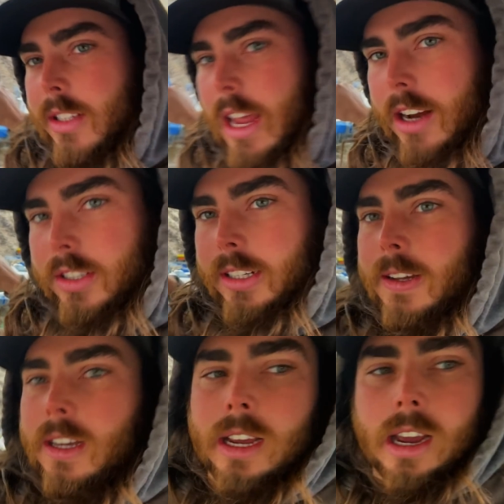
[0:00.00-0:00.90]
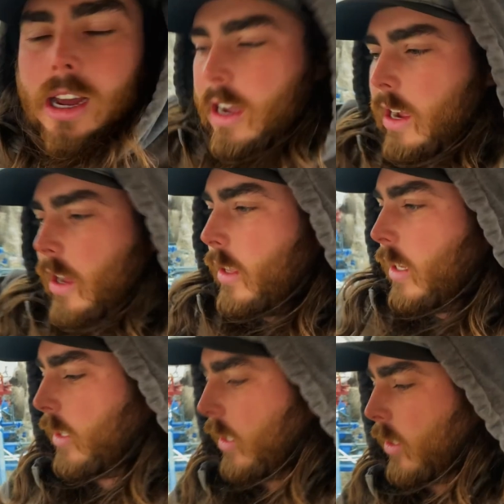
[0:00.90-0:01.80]
actually, that
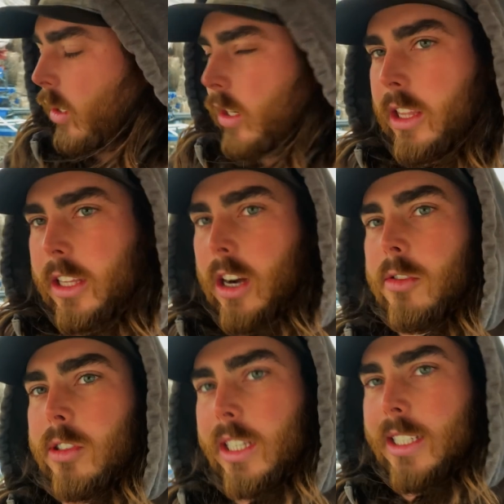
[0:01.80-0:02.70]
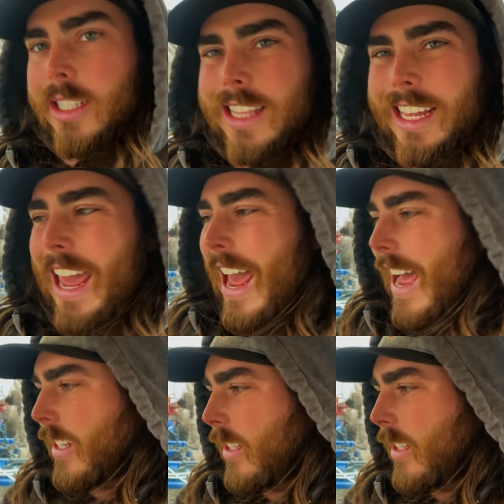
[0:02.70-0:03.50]
sits underneath there and releases the gas,